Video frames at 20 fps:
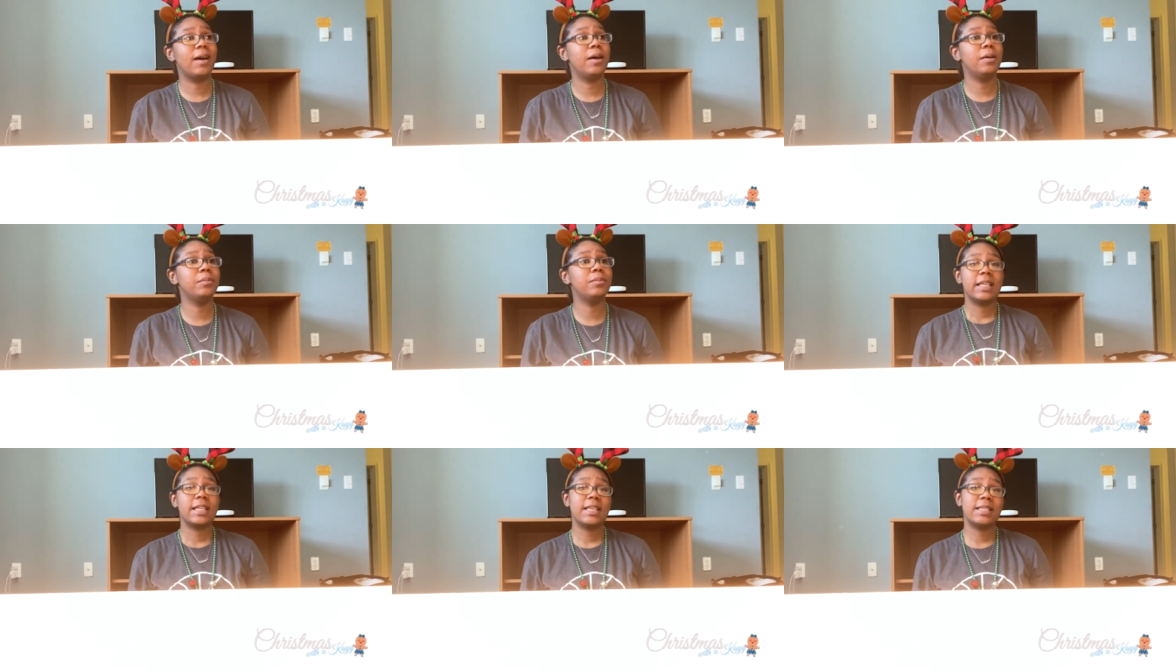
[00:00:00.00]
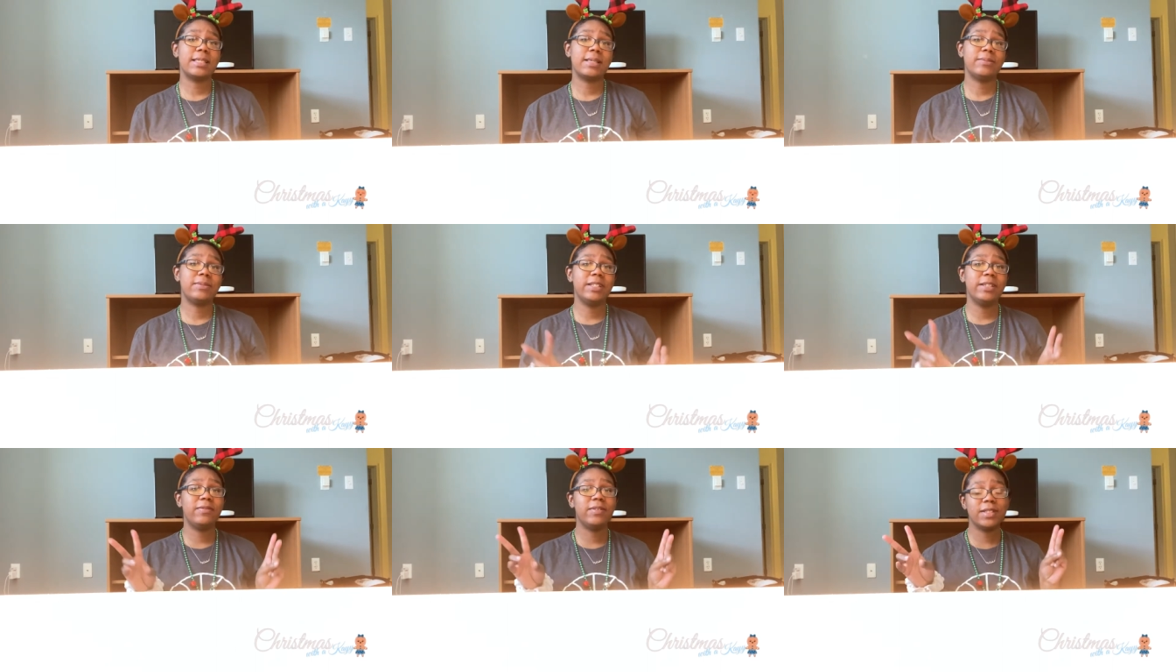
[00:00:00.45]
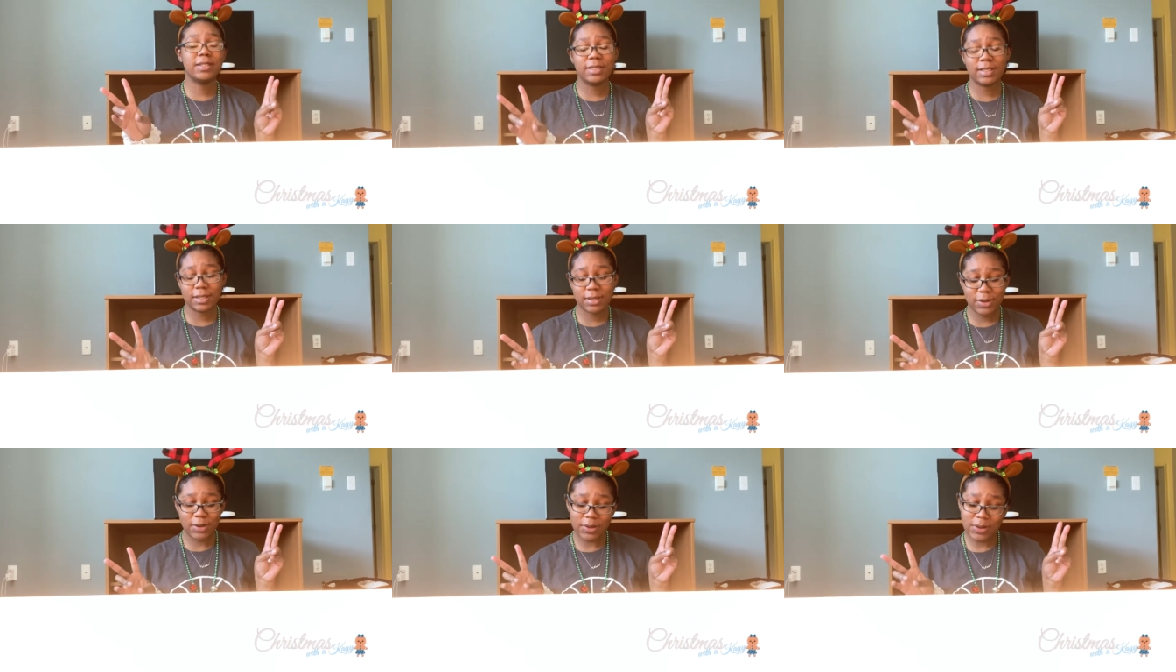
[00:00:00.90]
up because I'm leaving
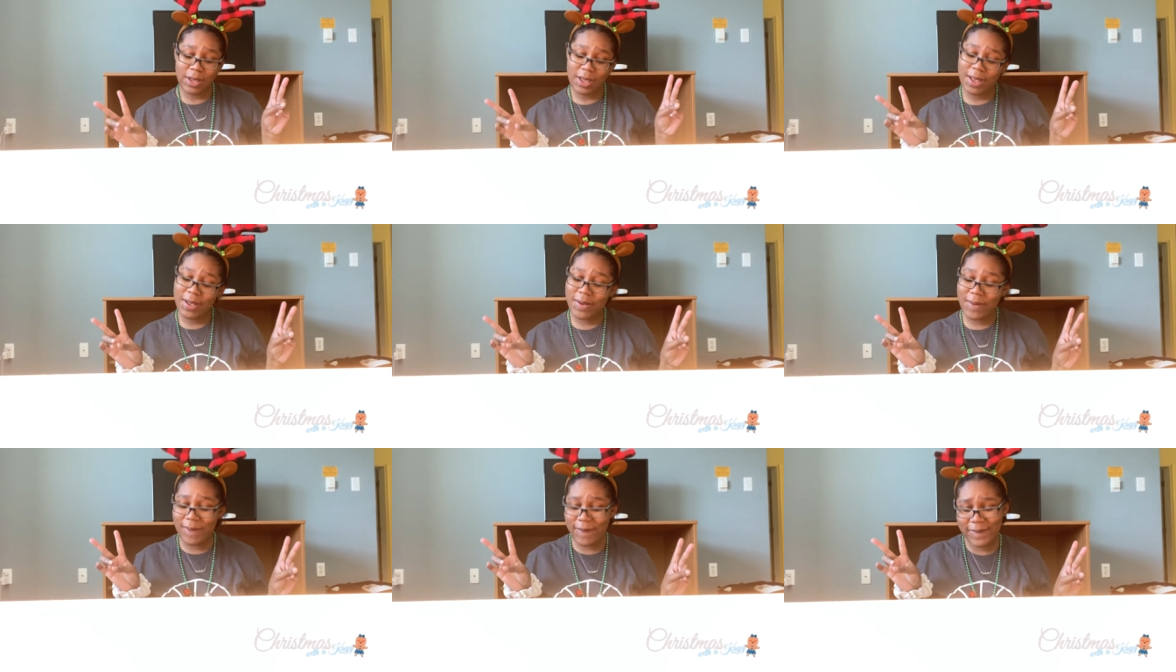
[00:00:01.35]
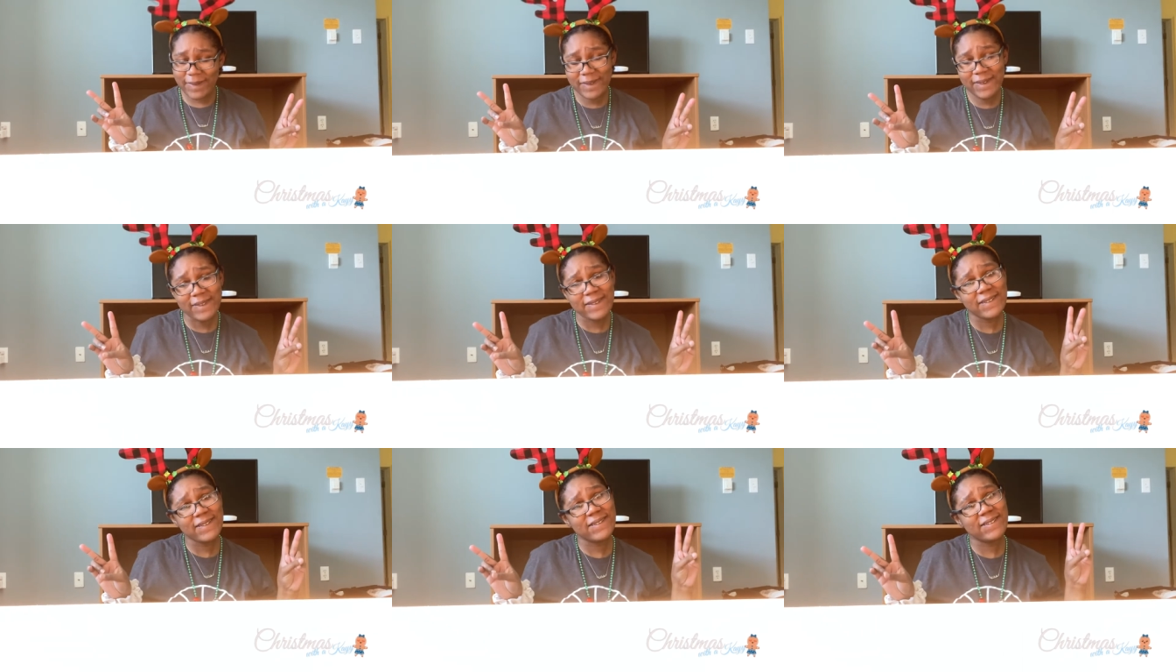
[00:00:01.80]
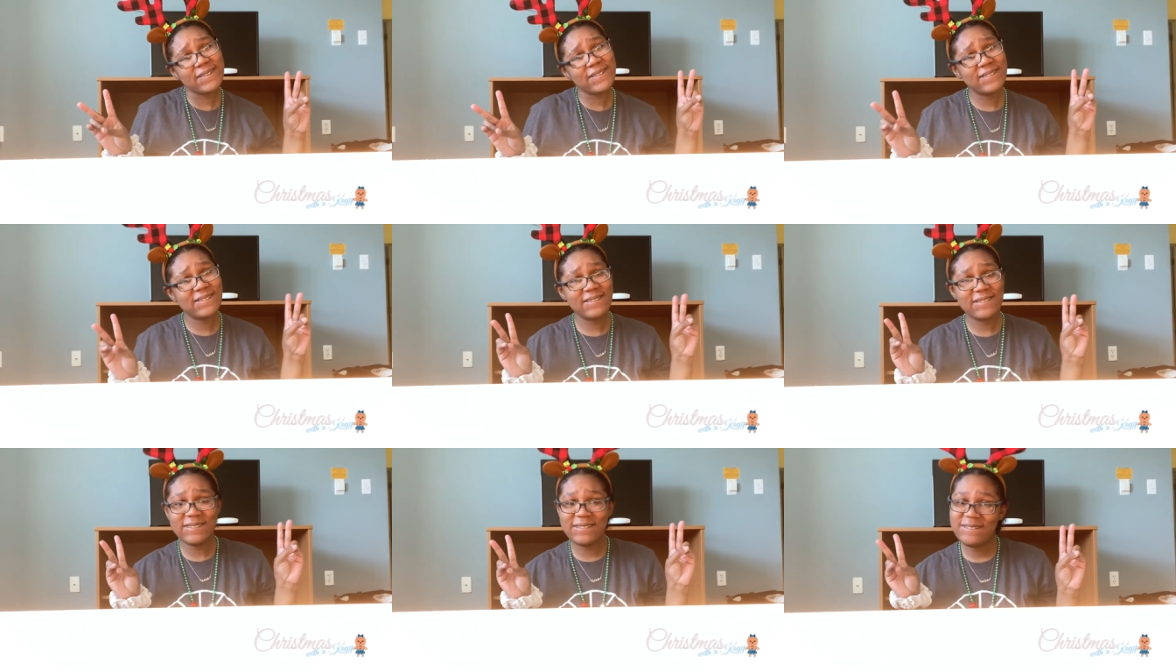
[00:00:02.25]
to go
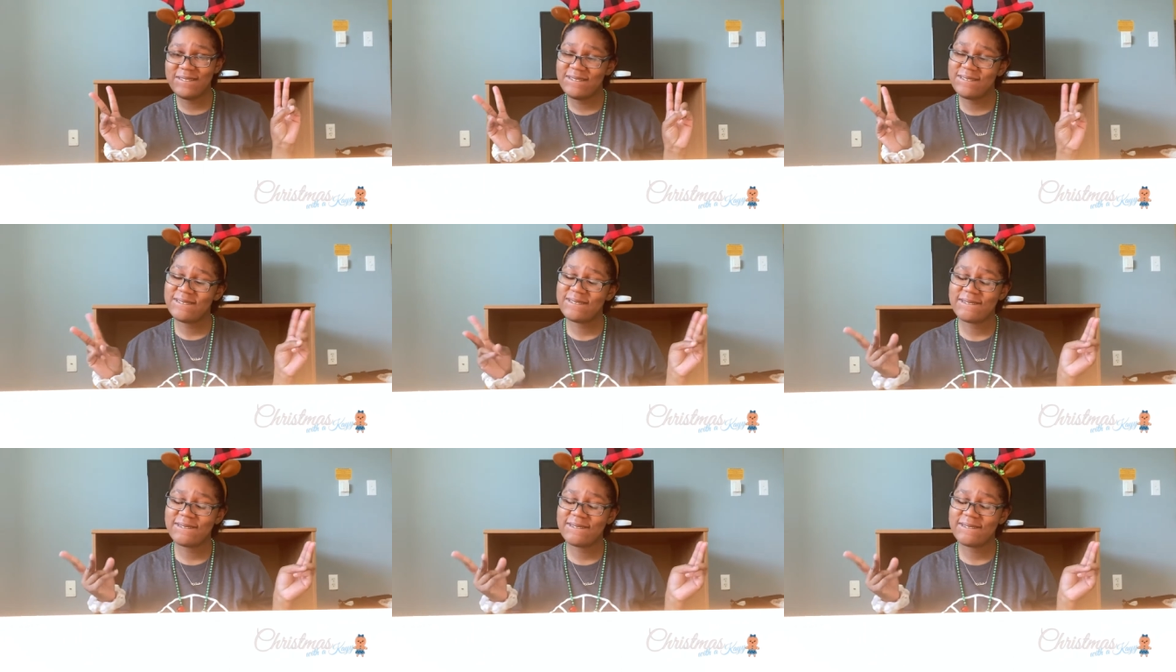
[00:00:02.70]
home.